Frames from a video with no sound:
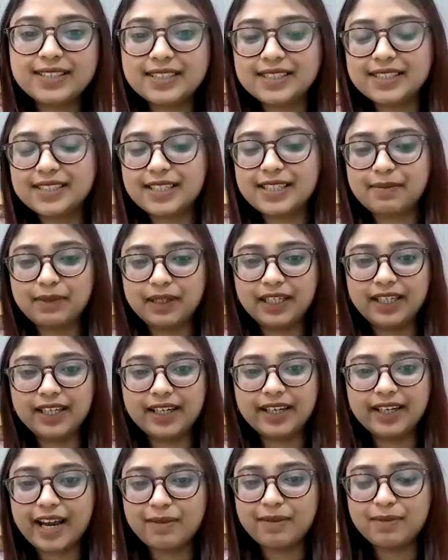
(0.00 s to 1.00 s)
this is Emily
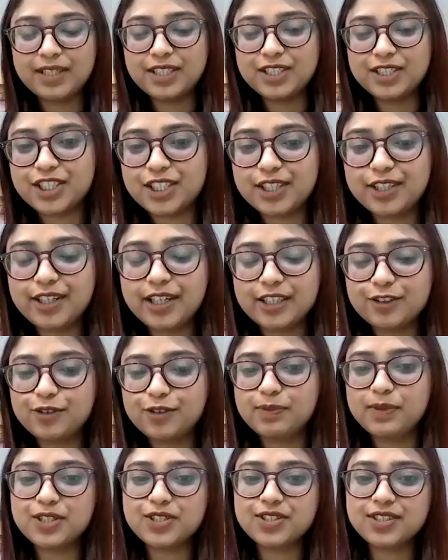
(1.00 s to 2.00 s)
and I'm a digital
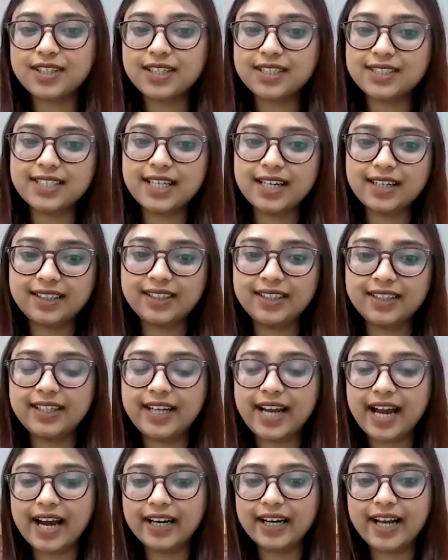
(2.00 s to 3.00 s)
transformation consultant
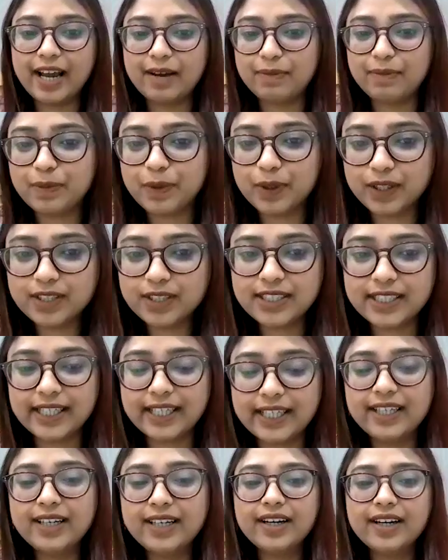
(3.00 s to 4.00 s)
at Hyperbots
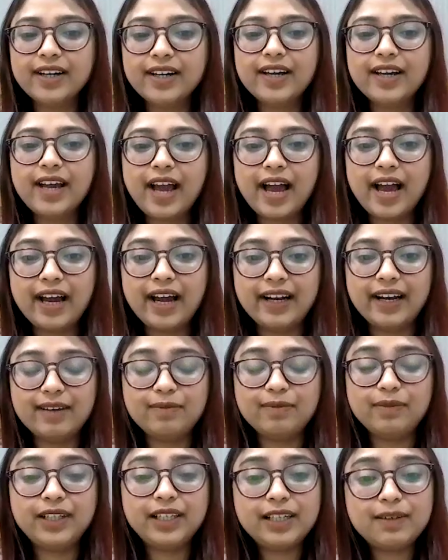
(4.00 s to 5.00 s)
Inc. And
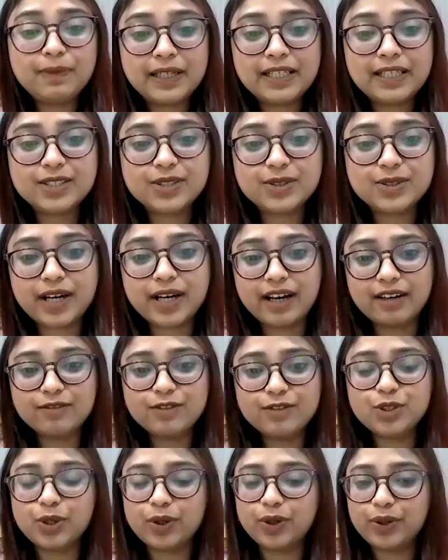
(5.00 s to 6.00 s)
I'm really pleased to
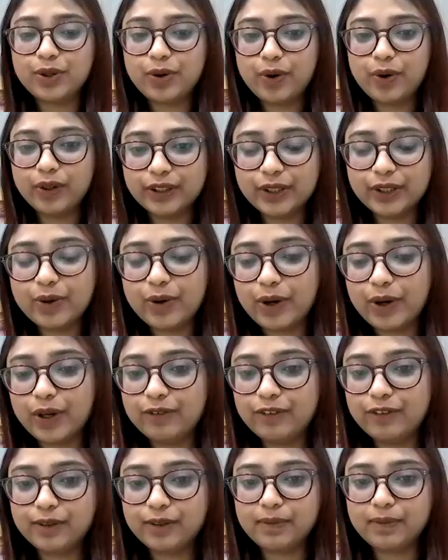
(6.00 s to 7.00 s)
have John on the
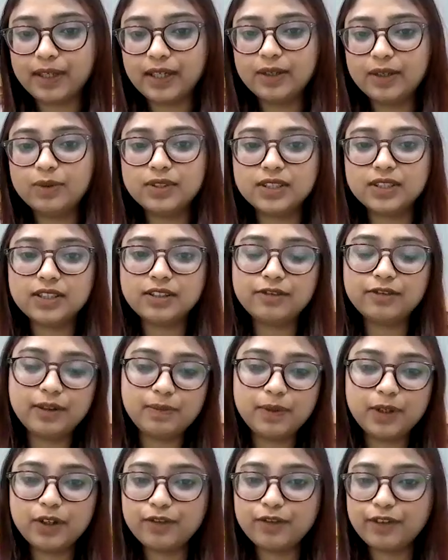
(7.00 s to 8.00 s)
call with me, who is the
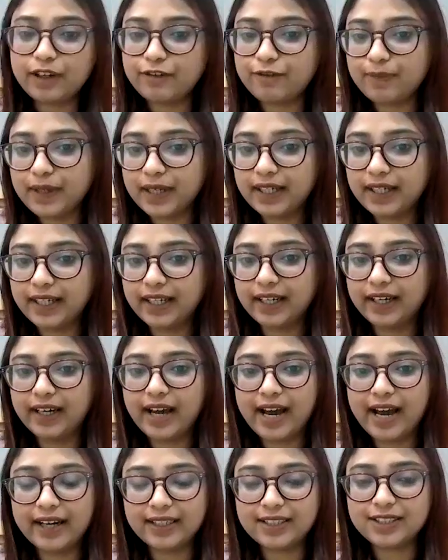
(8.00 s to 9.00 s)
VP of FP&A
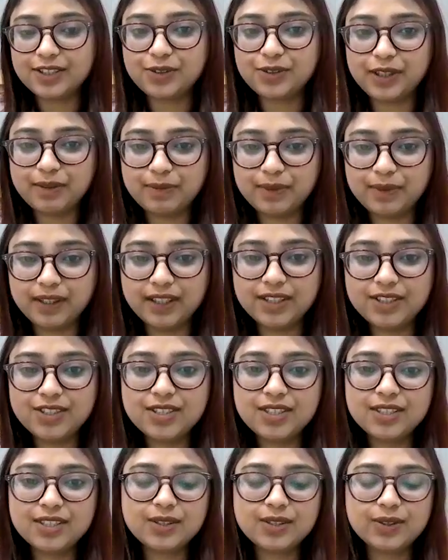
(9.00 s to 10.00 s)
at Extreme
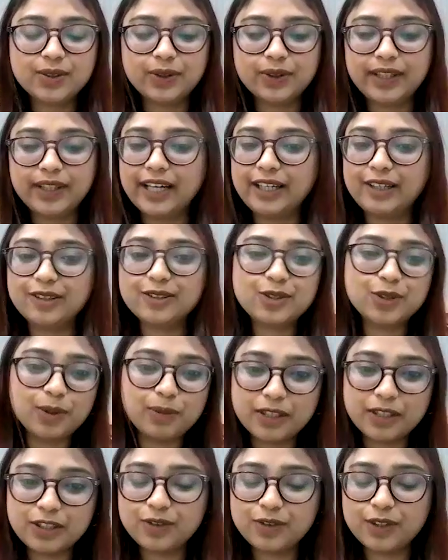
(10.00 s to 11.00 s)
Reach. So thank you so
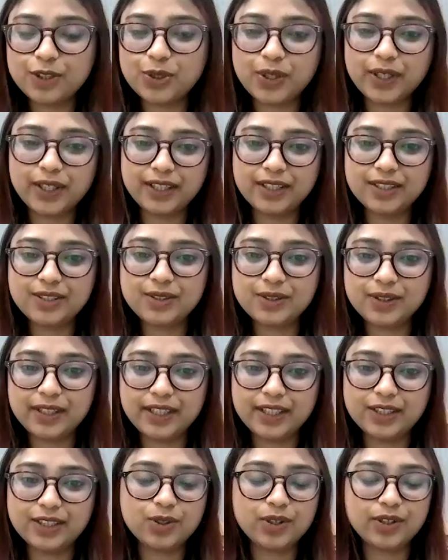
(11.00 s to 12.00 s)
much for joining us
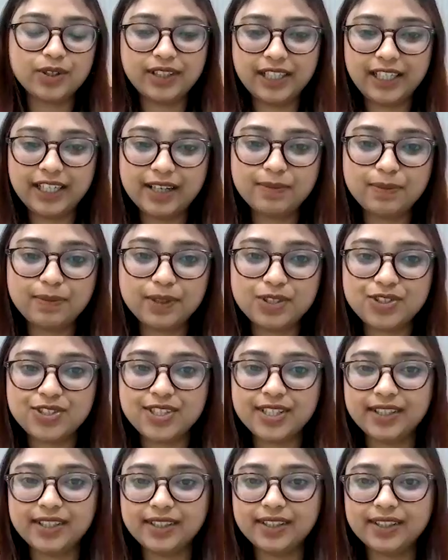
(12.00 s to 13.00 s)
today, John. Really
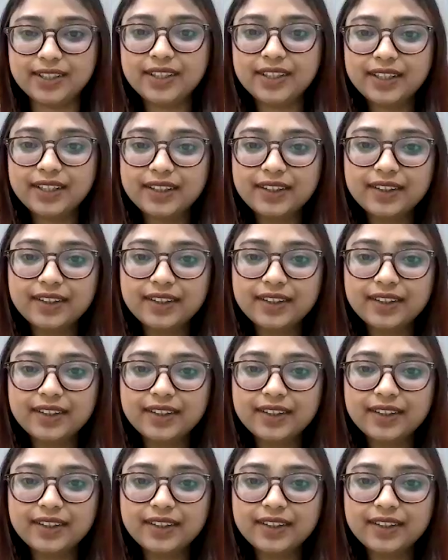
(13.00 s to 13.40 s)
appreciate it.